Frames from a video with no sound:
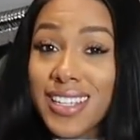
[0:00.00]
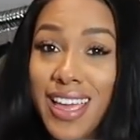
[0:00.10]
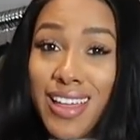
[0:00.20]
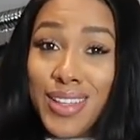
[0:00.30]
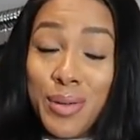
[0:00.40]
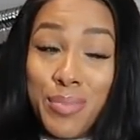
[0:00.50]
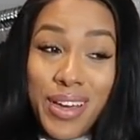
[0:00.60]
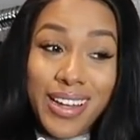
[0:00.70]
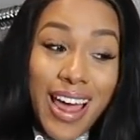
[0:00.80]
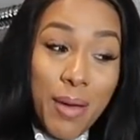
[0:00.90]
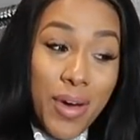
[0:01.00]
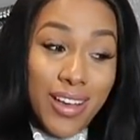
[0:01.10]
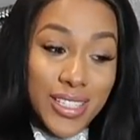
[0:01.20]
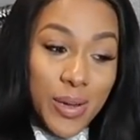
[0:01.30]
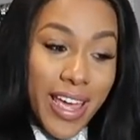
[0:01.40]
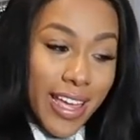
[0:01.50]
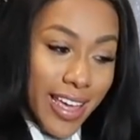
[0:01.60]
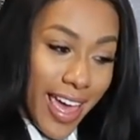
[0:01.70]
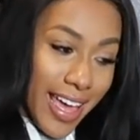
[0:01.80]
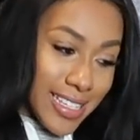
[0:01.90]
together, but I'm also an
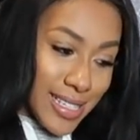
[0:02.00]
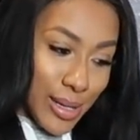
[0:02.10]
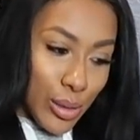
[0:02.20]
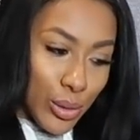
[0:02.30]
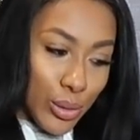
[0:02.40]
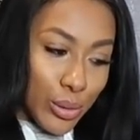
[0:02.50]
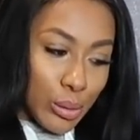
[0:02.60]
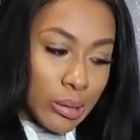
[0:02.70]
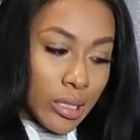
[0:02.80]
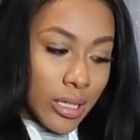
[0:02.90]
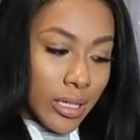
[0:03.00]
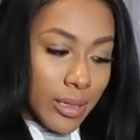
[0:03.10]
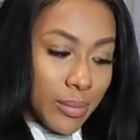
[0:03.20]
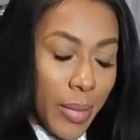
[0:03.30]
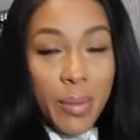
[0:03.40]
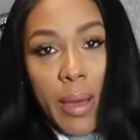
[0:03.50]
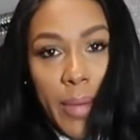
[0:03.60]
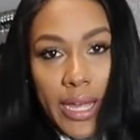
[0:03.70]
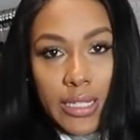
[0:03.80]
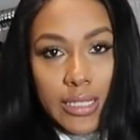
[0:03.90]
AKA, so maybe I'm
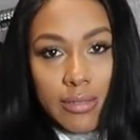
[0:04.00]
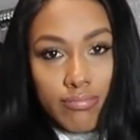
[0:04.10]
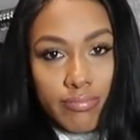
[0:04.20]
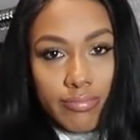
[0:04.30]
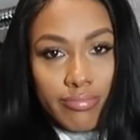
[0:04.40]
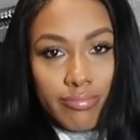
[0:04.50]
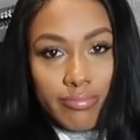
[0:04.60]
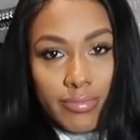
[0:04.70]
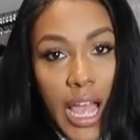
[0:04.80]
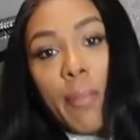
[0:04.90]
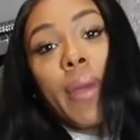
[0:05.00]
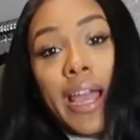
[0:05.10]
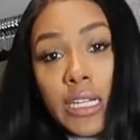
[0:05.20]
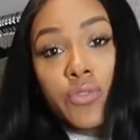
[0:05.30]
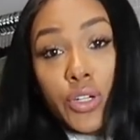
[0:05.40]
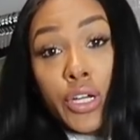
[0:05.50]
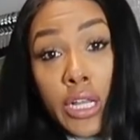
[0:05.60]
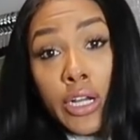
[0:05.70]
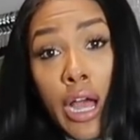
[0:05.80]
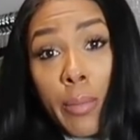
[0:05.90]
biased. I'm biased for the
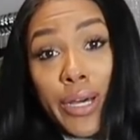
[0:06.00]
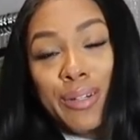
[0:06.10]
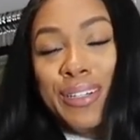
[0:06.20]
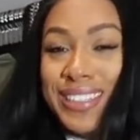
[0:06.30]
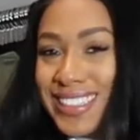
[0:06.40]
color combo.